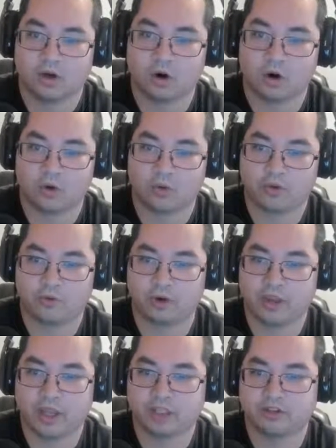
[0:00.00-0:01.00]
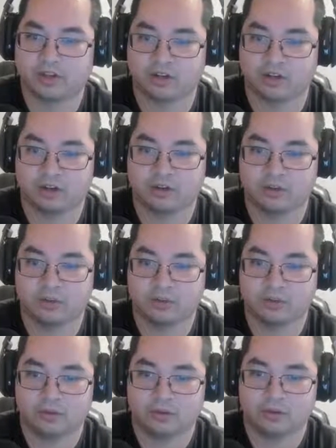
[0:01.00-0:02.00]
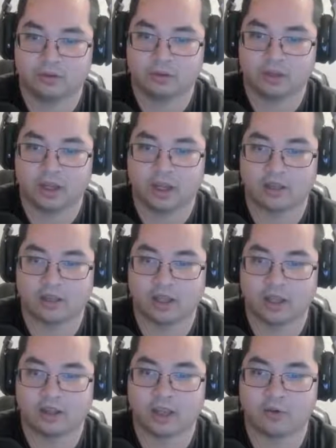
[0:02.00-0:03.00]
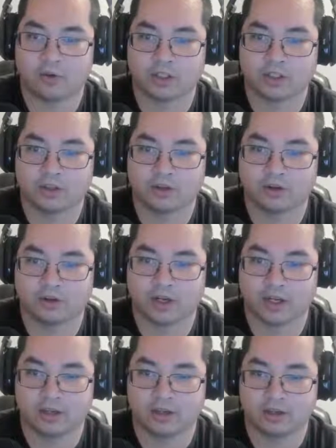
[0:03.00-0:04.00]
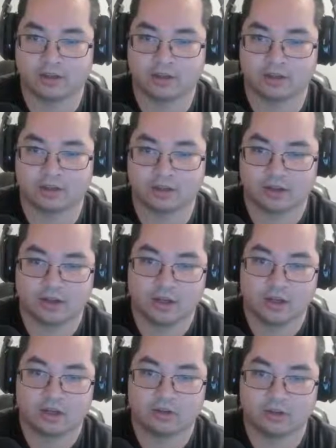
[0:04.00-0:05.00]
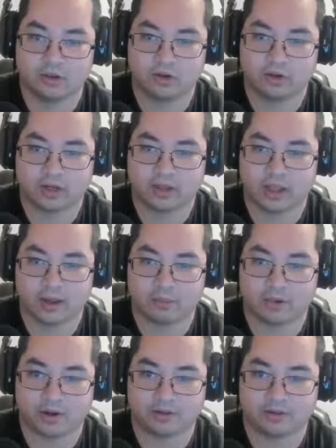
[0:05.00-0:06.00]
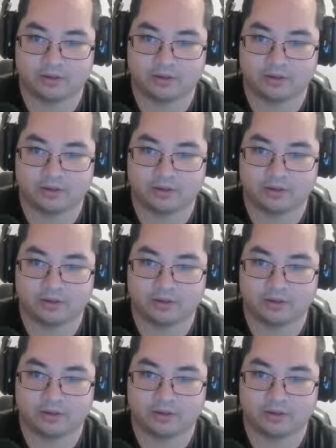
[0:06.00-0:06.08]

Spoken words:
Or when they just abduct you, and they want you to like, do like that puzzle.